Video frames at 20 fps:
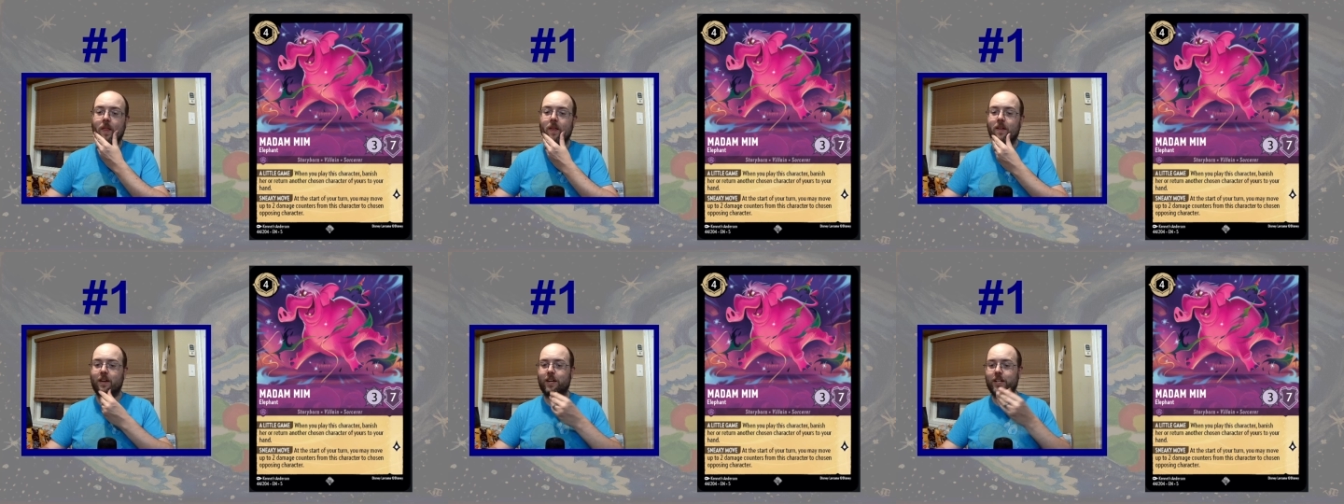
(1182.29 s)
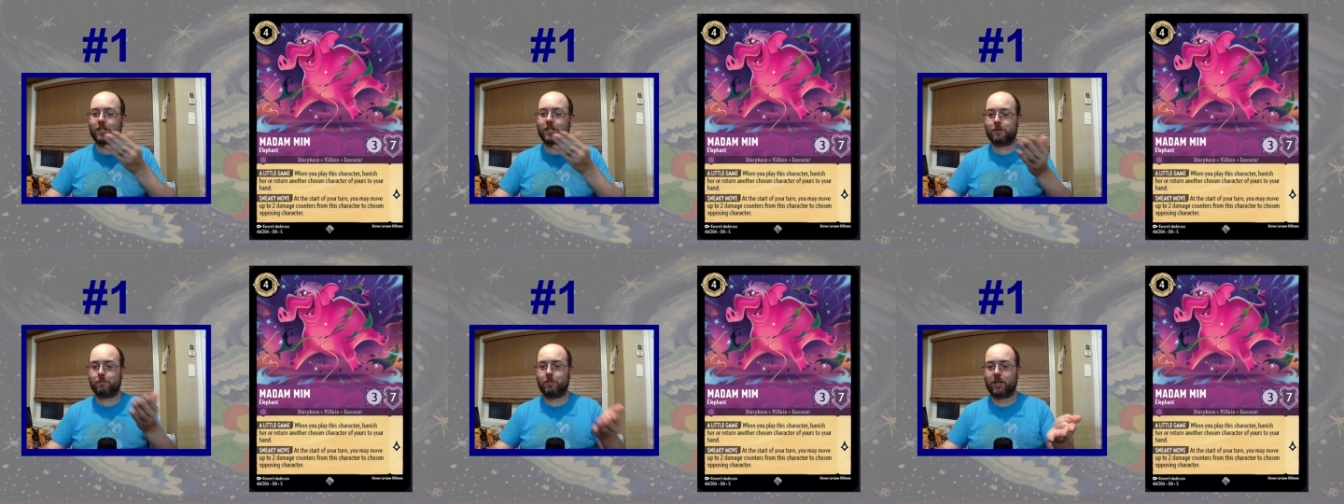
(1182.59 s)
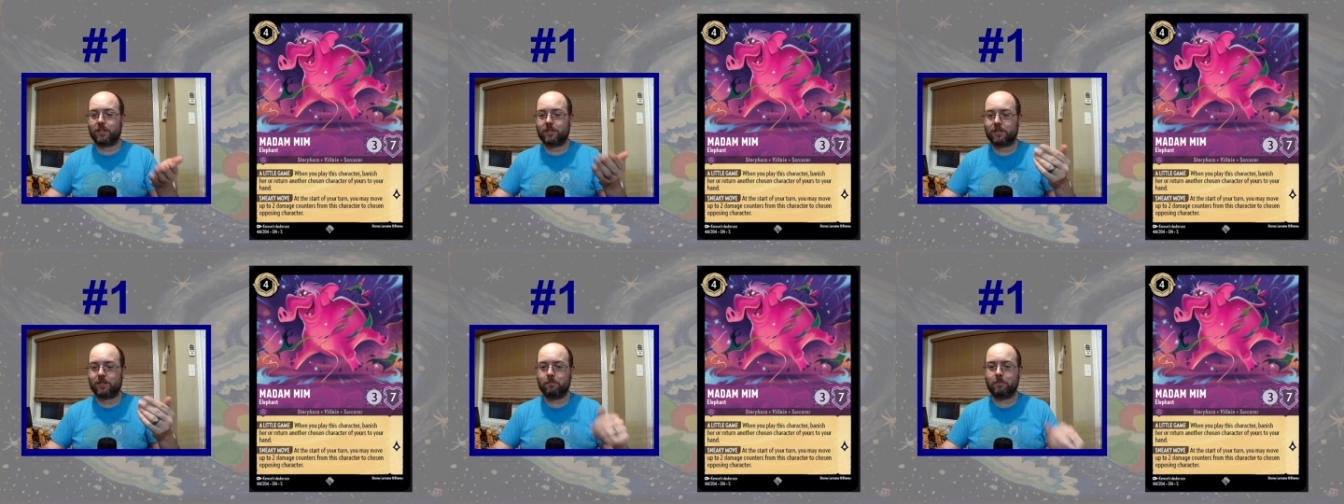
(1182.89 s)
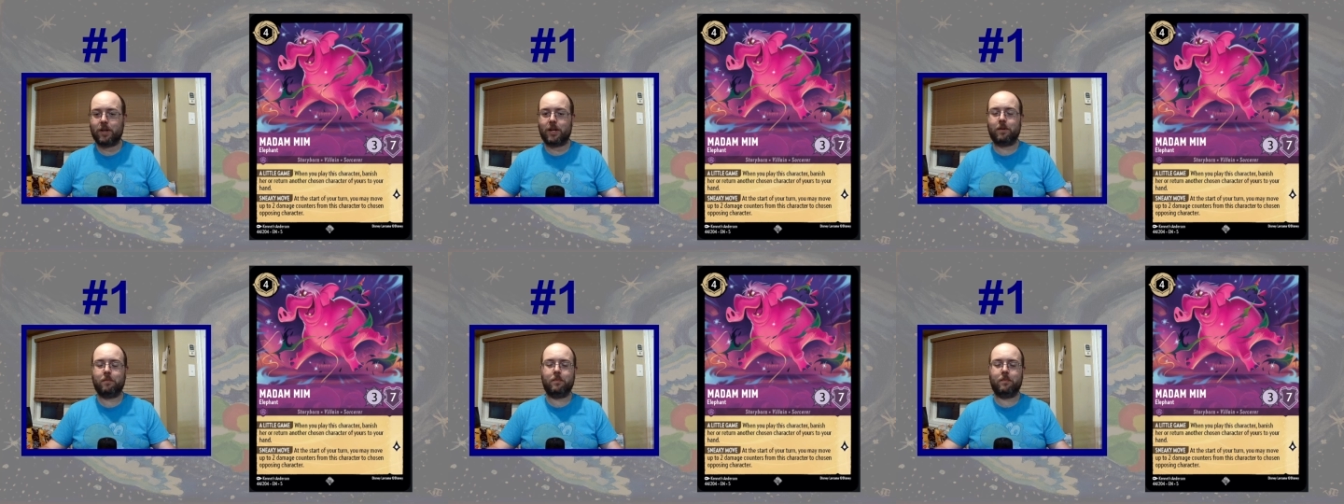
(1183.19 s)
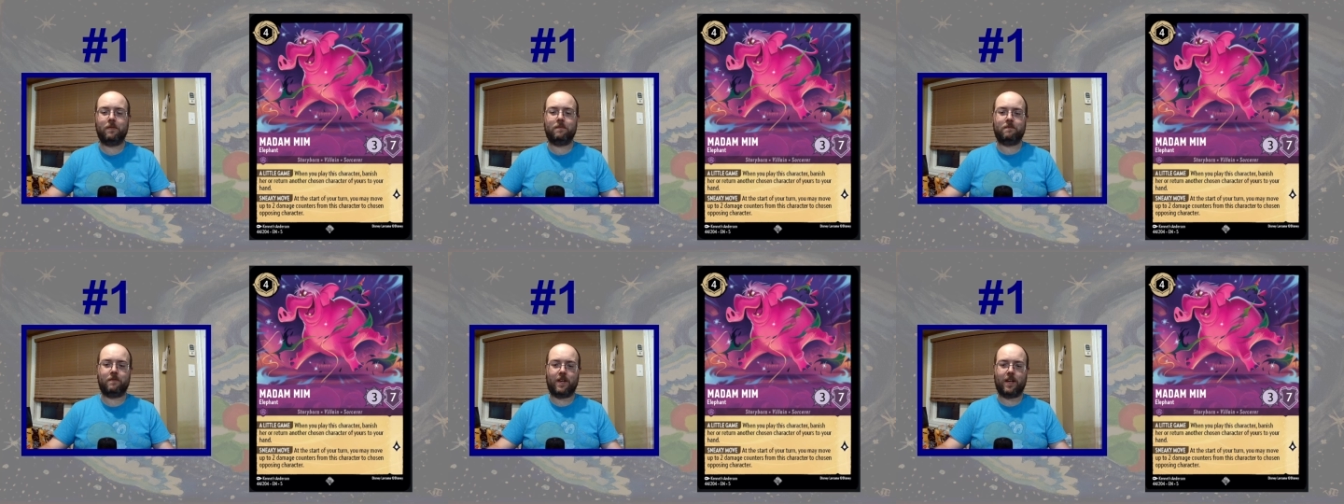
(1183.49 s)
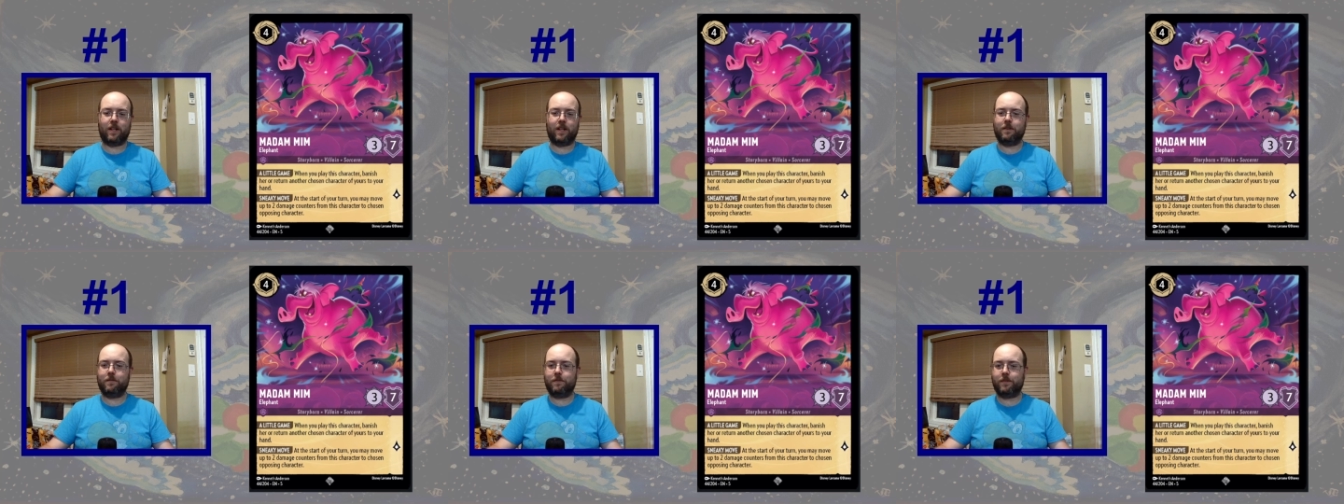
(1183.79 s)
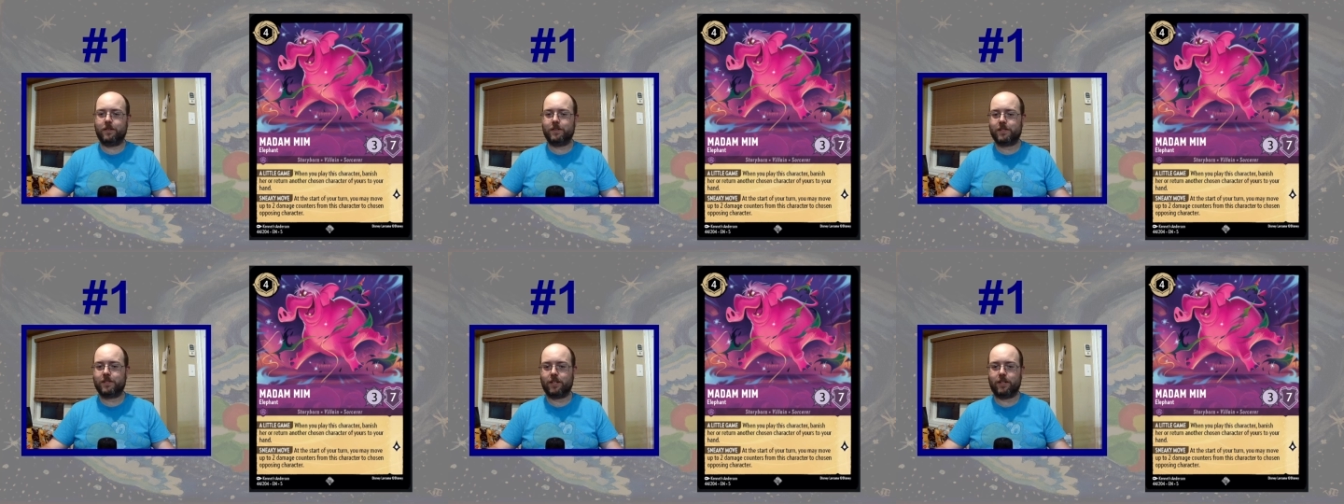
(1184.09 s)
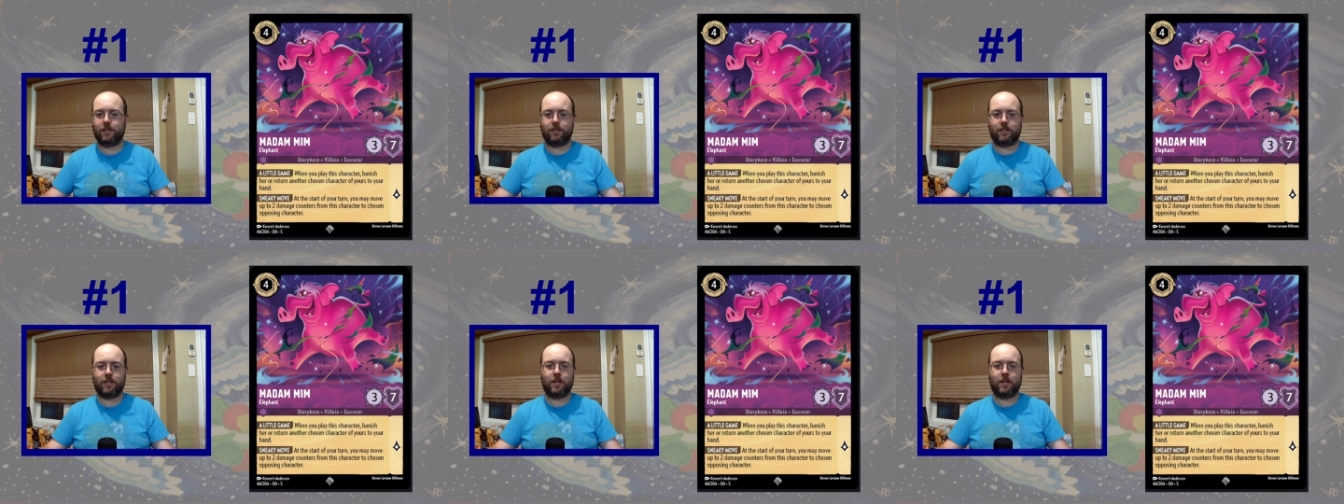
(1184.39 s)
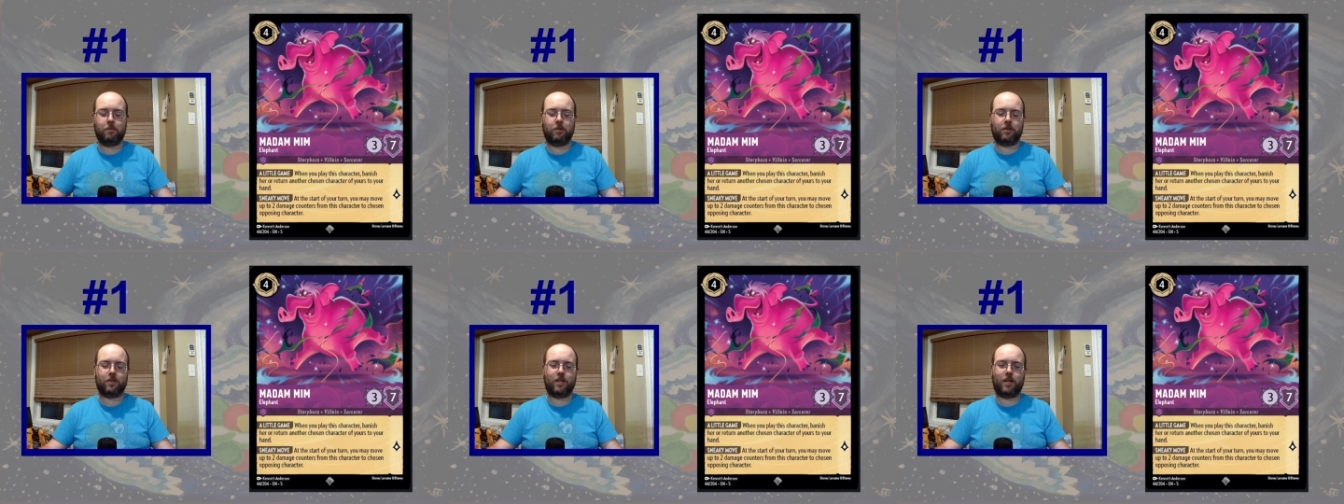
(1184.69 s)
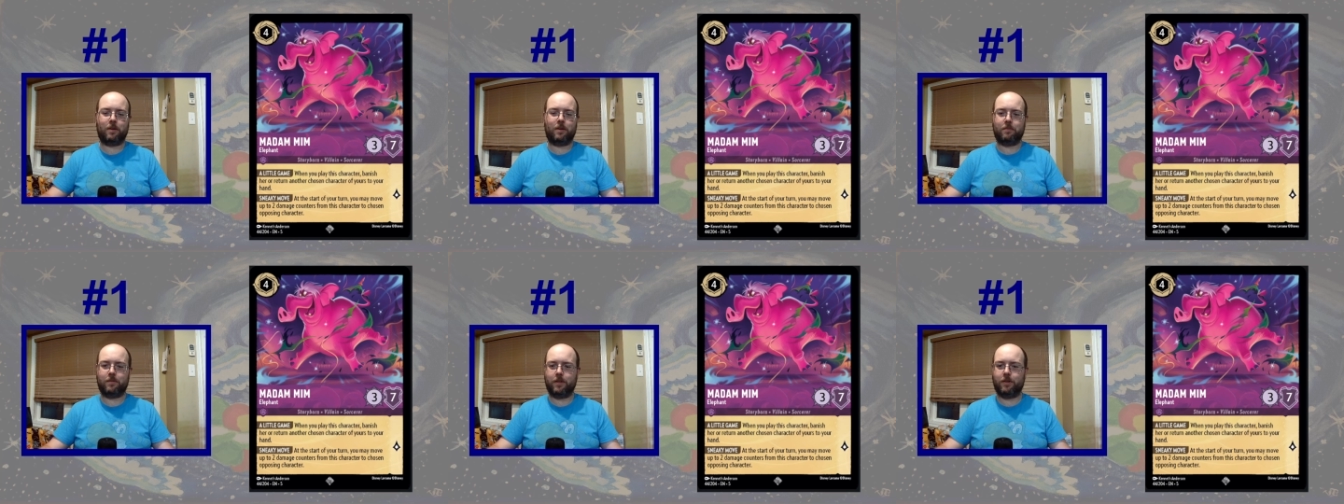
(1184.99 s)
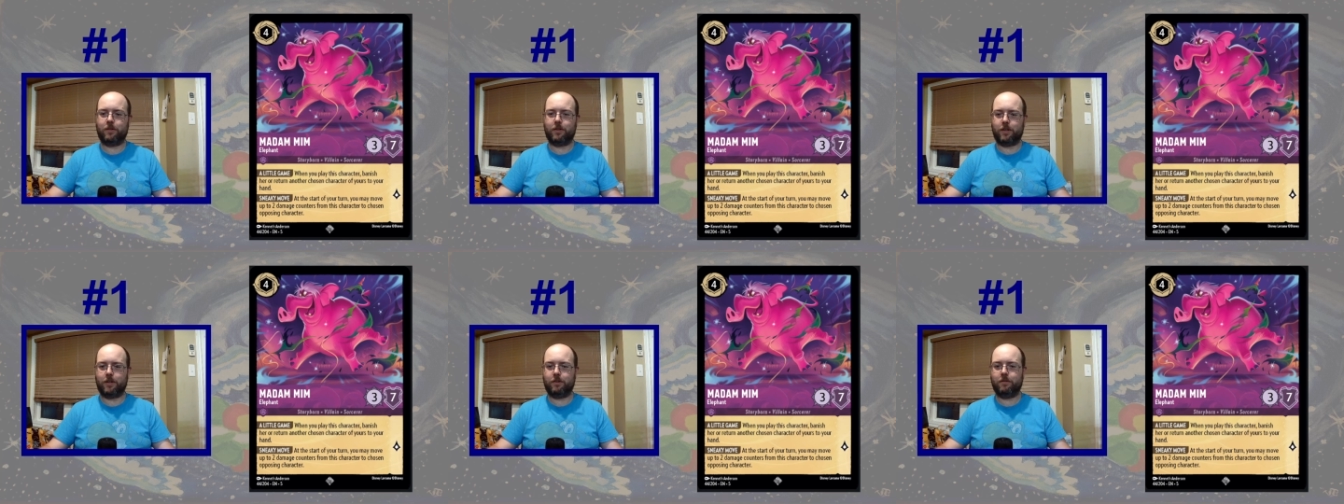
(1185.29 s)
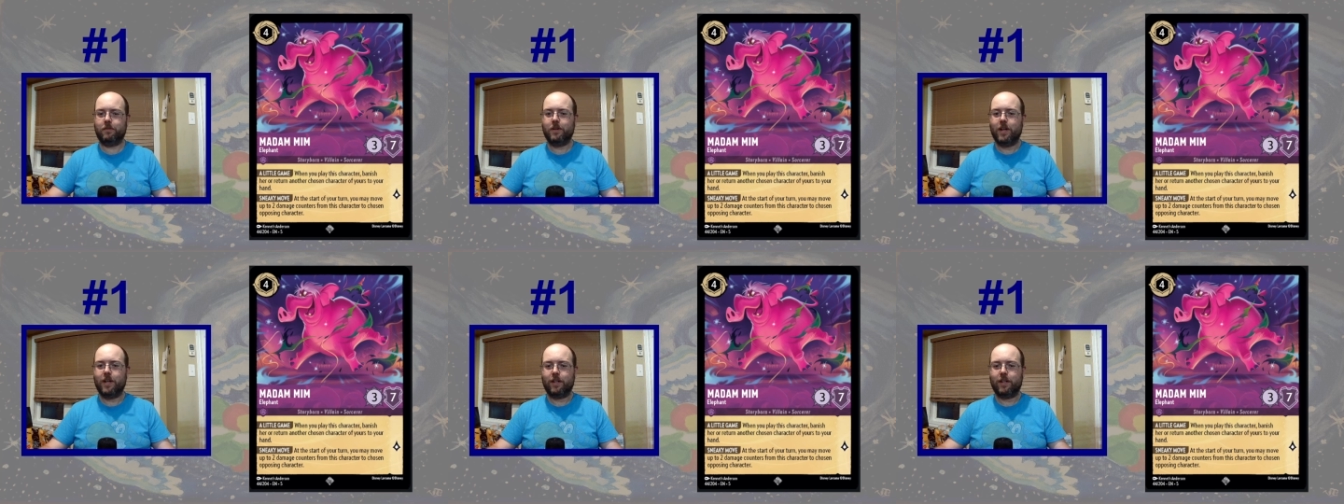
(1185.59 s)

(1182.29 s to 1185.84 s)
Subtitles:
expect some Madam elephants in the tabletop near you.